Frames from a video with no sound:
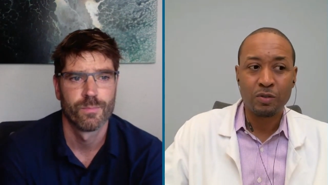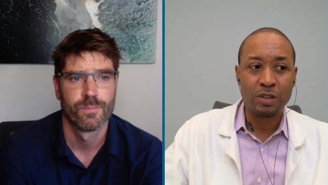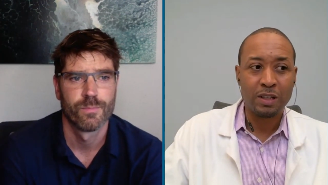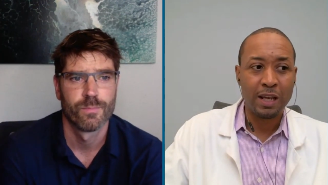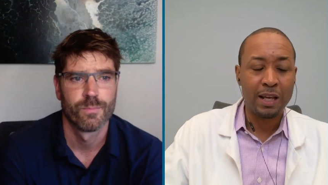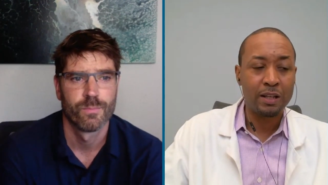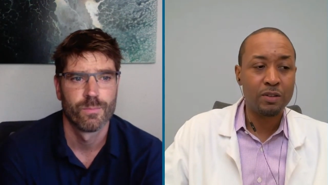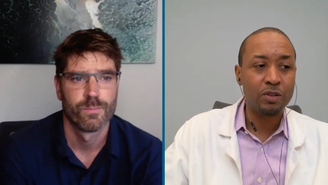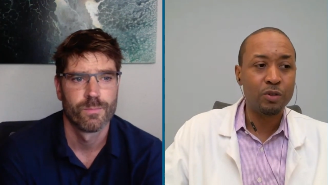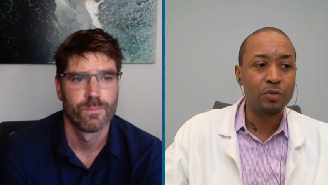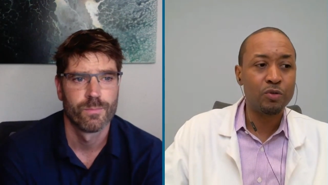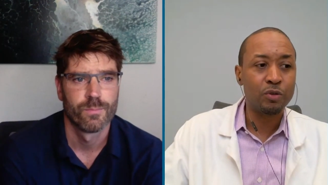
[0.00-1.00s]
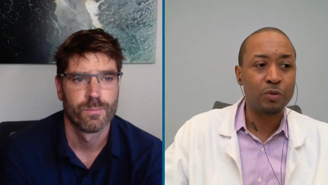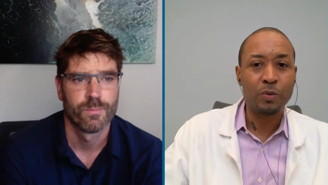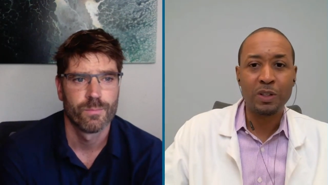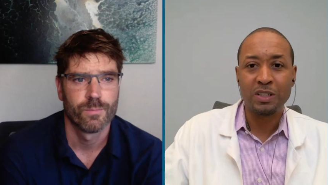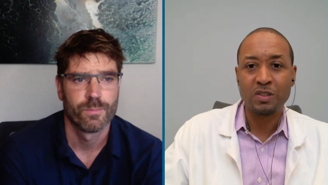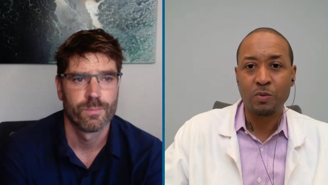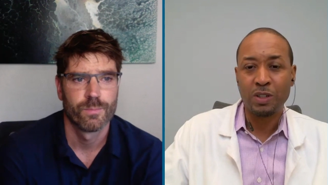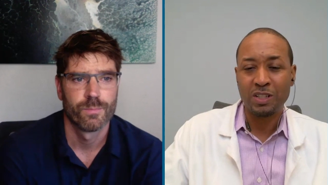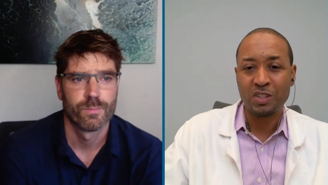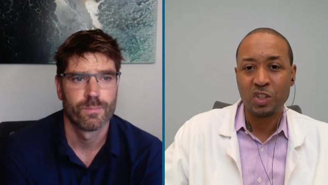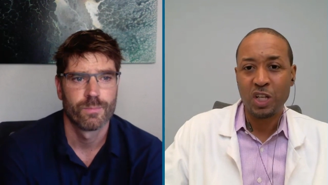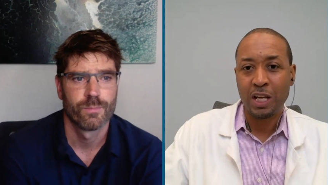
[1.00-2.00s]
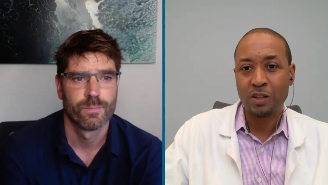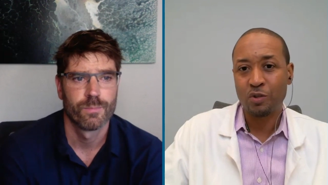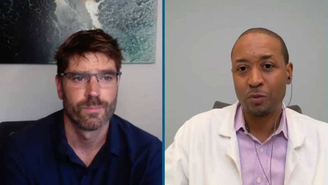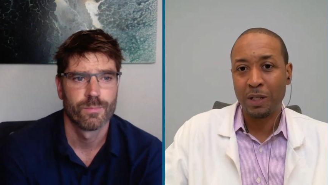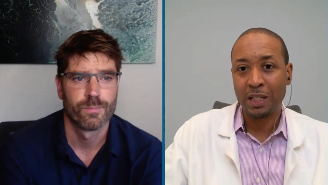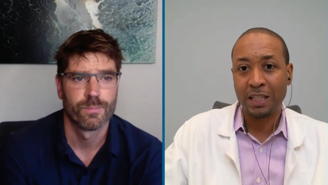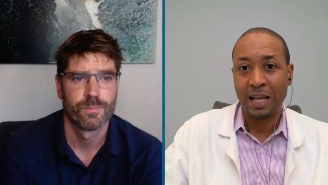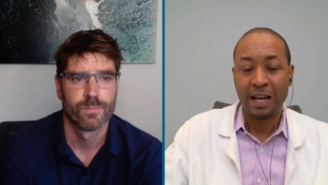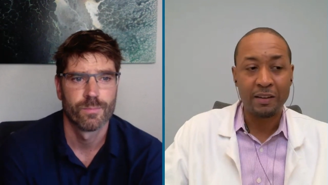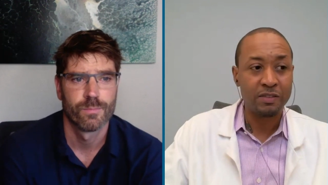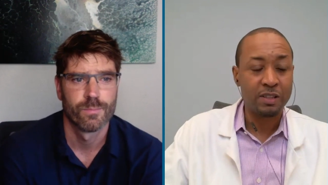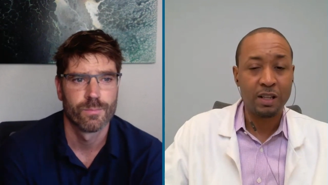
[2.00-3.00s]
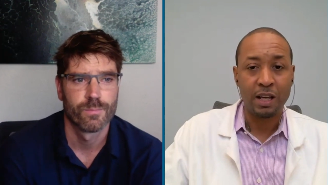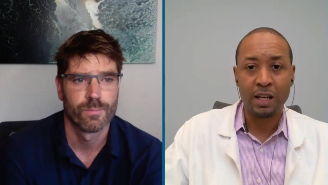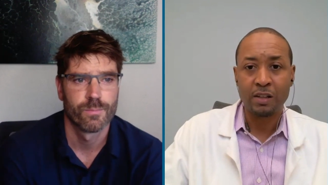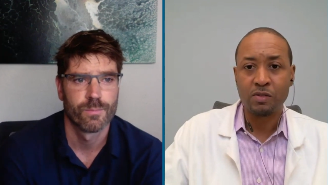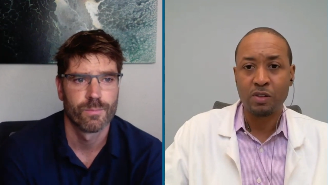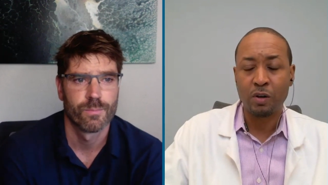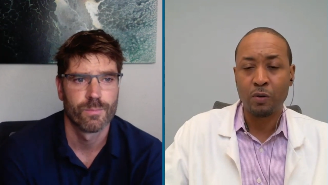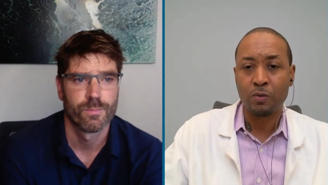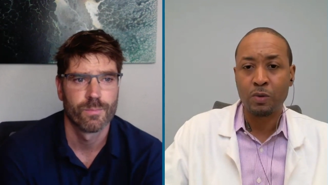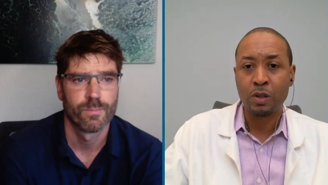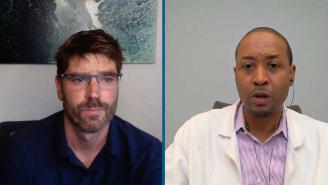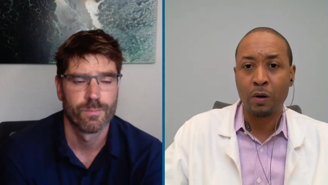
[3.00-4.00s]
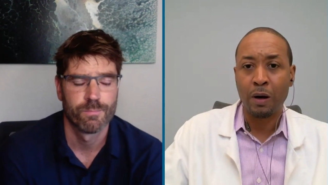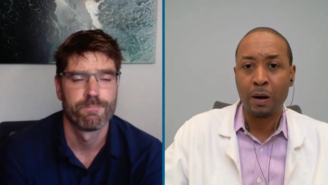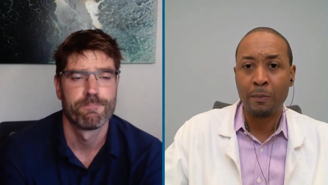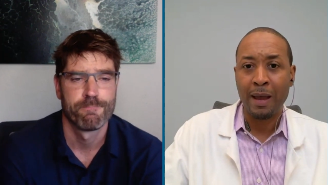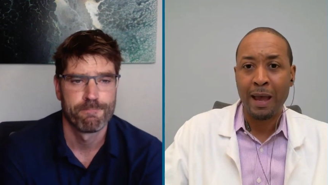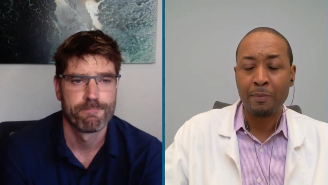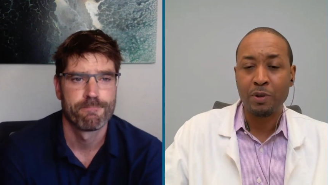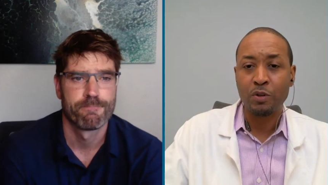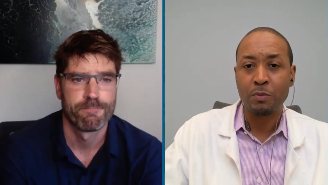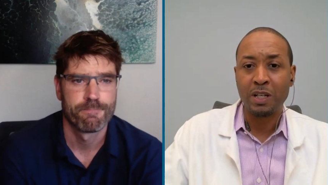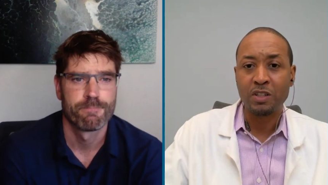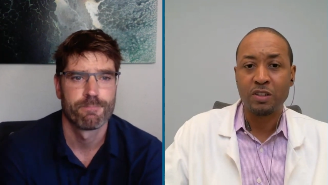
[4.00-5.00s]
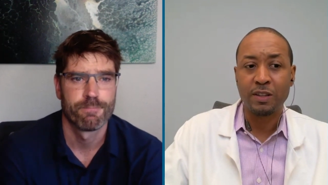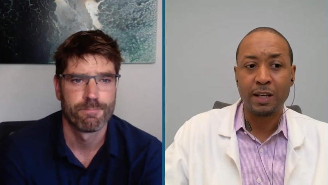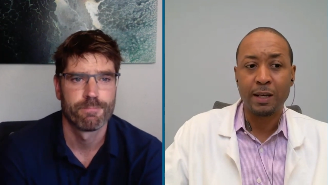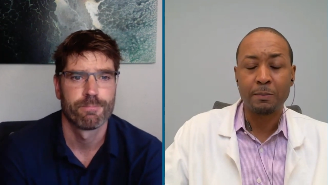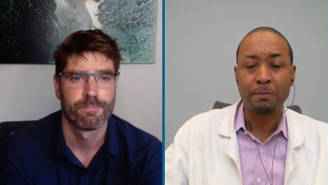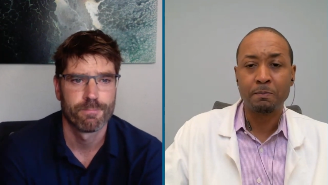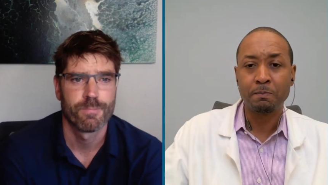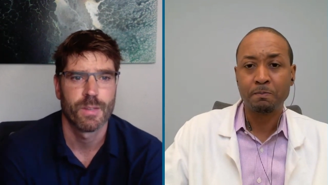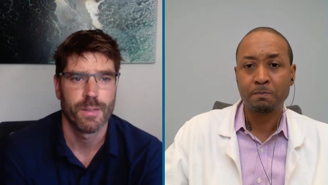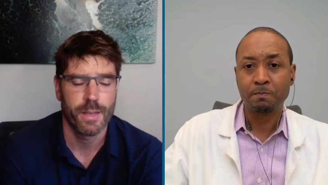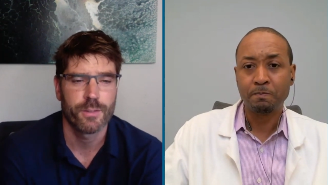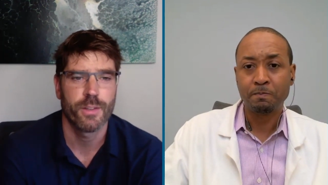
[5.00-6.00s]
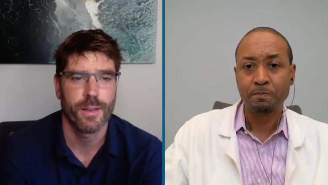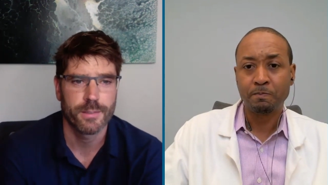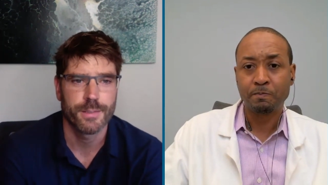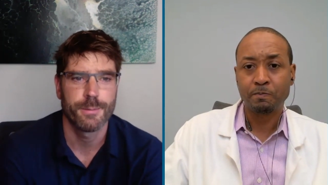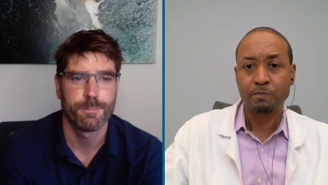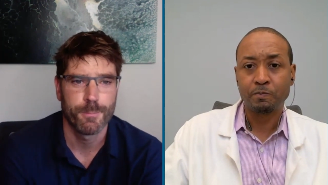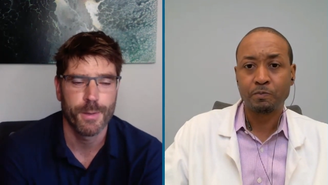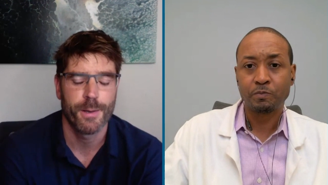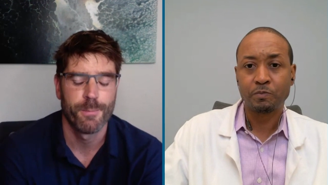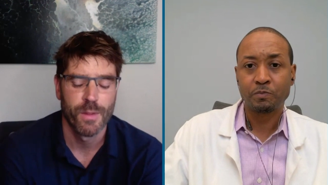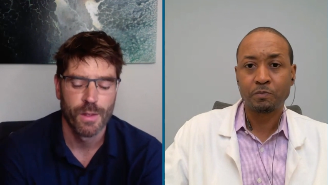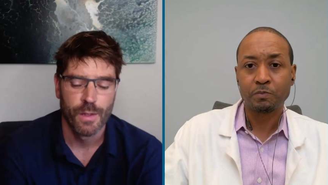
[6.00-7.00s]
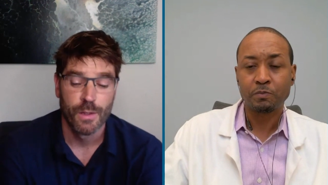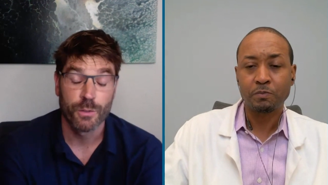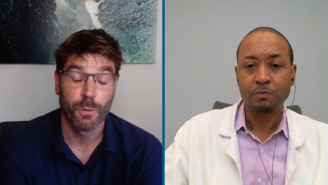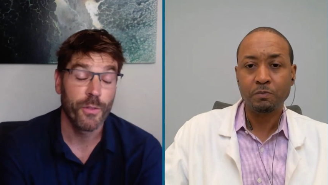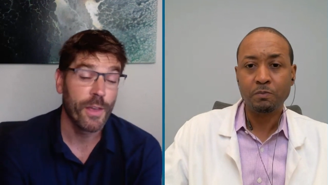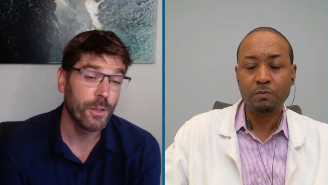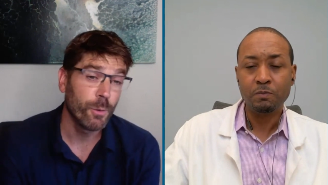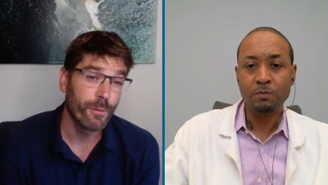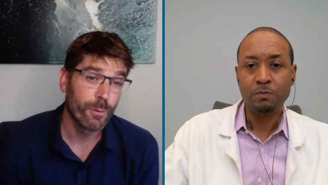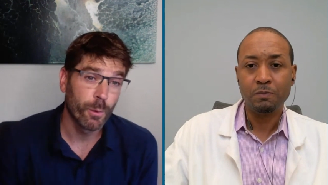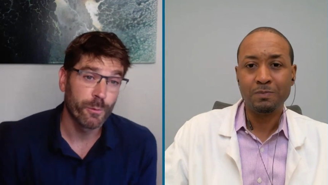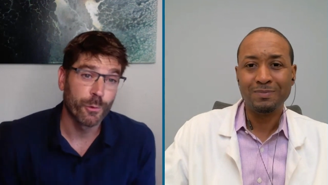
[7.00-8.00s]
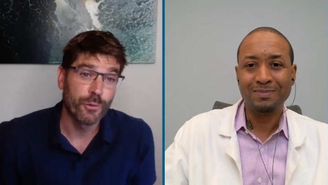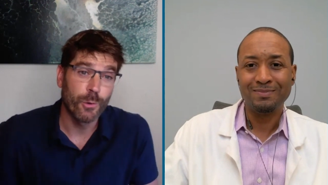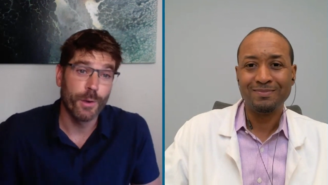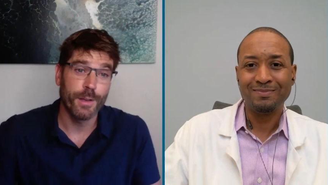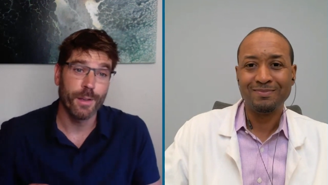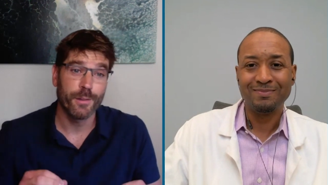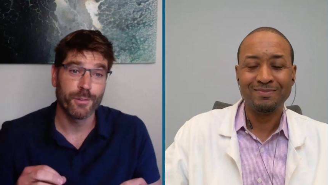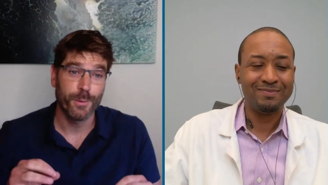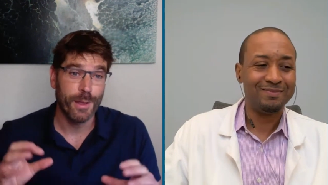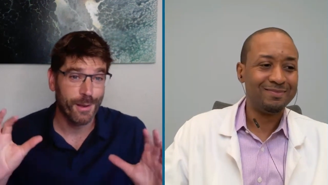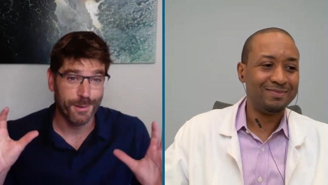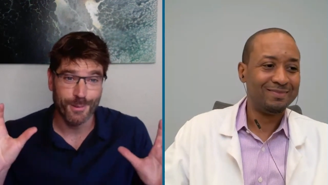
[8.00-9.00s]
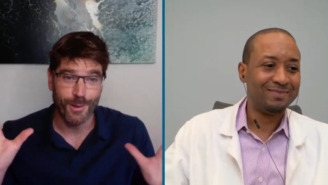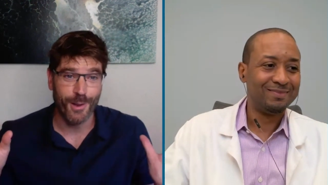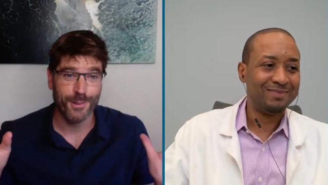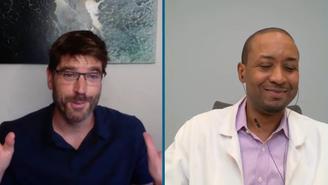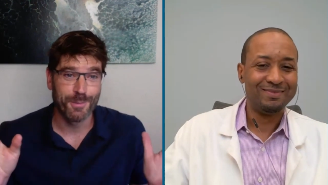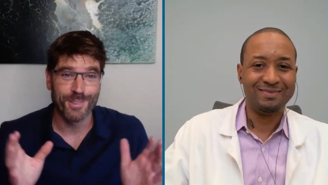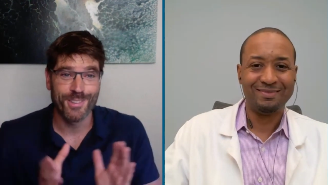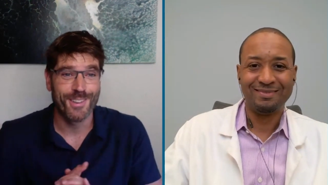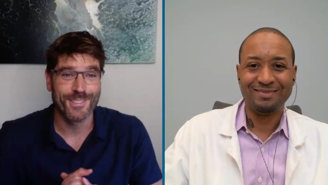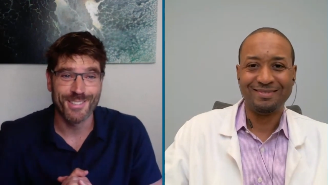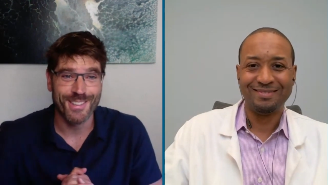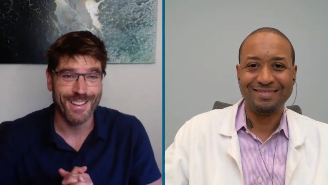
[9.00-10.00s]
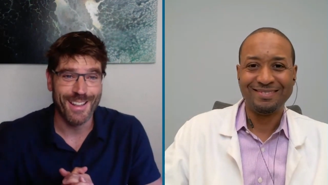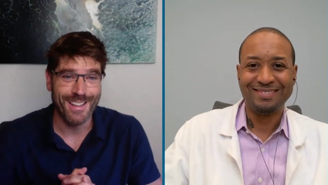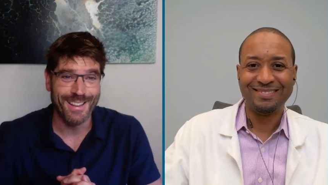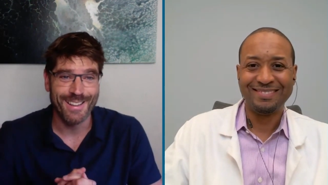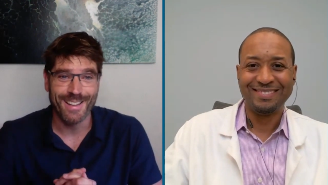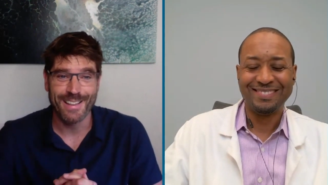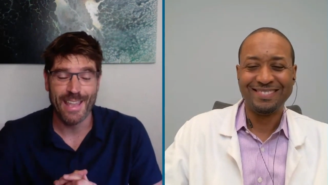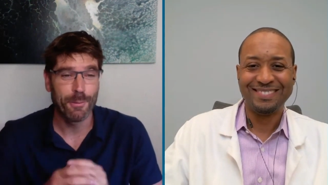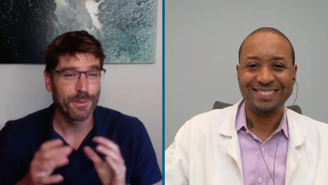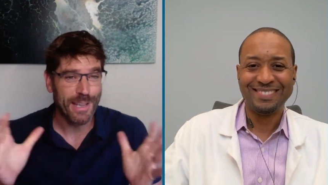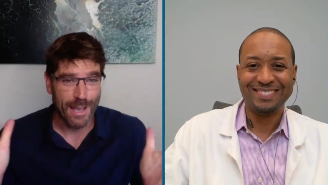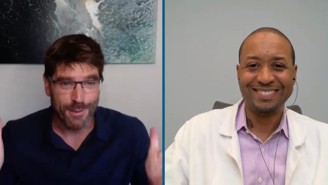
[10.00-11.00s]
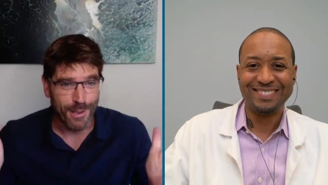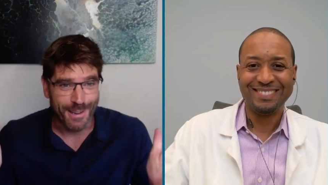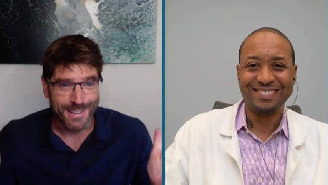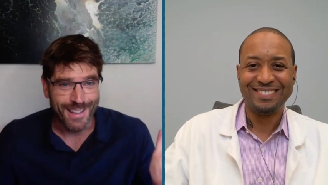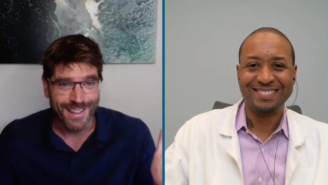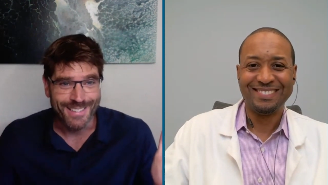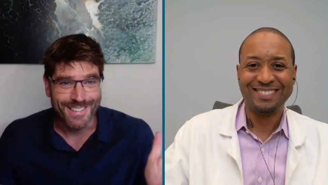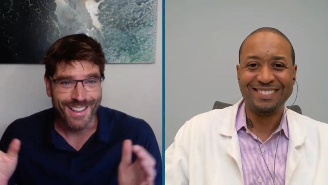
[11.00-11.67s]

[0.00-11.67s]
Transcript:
Speaker 1: today too, Drew, we just we just changed so many lives today, and so you know I'm happy you mentioned that.
Speaker 2: Exactly. Yeah. So thank you everyone for joining us. We had an awesome discussion today. I can't wait to have you on again,